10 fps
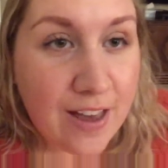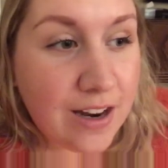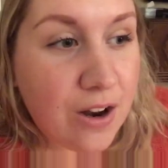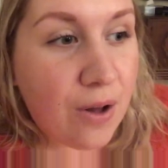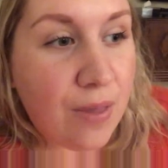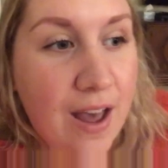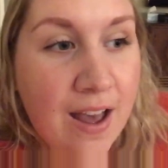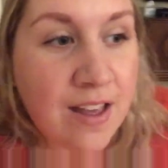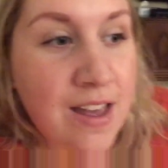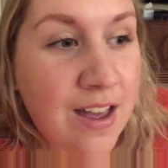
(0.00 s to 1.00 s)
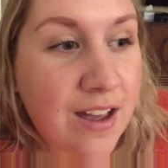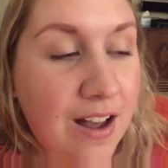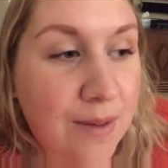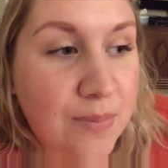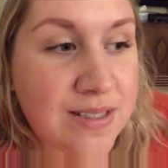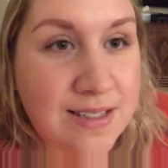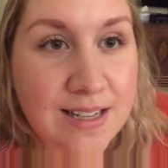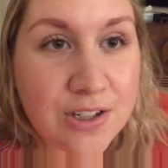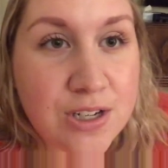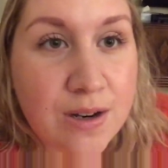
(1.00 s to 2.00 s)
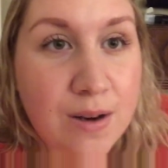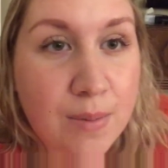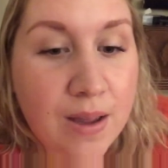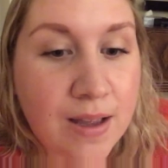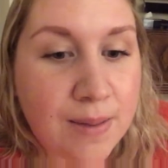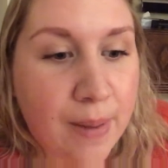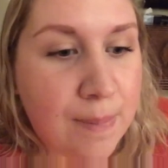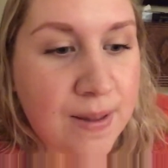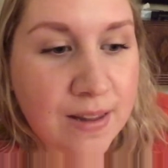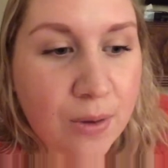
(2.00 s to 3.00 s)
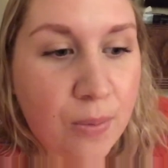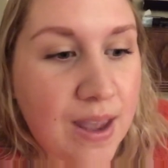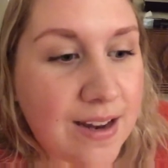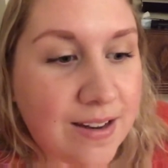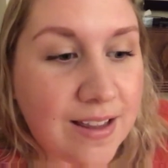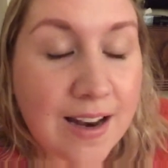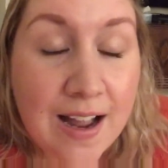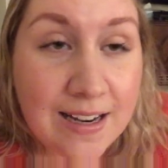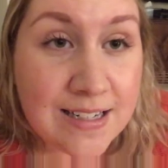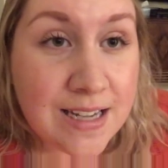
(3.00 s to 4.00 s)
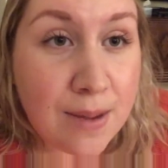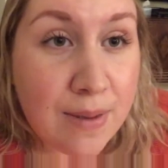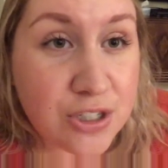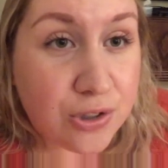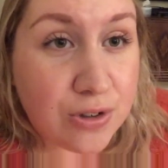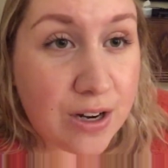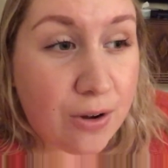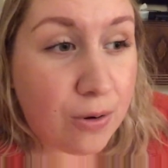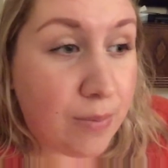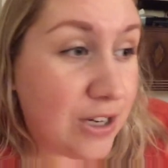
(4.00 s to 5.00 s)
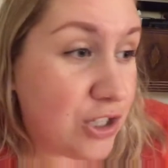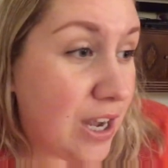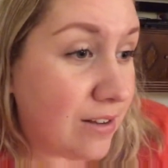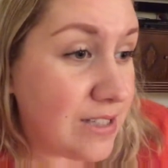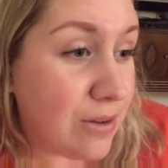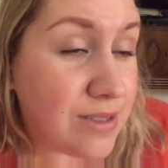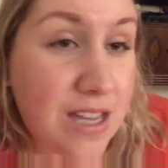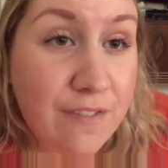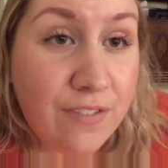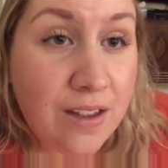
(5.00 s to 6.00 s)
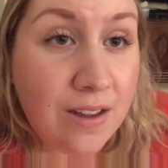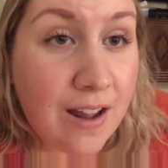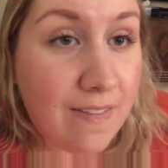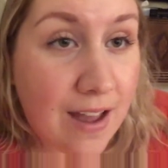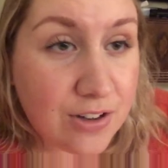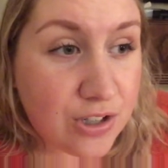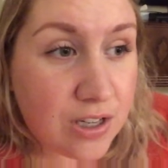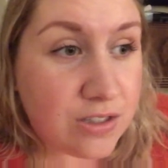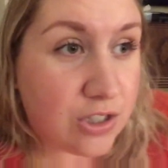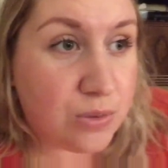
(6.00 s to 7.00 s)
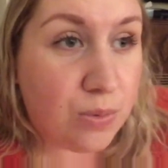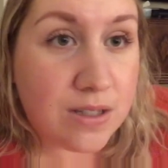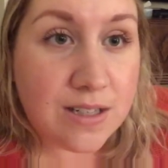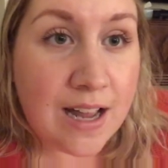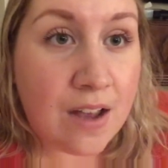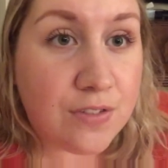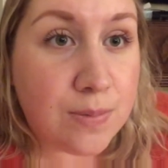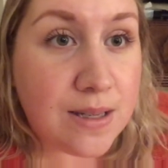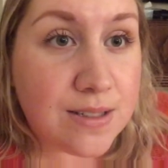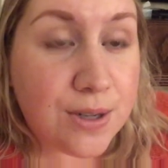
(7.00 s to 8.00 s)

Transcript: And I know that C-section, it might be the way that I need to get my children out or my child out safely, and that is just what it's going to have to be.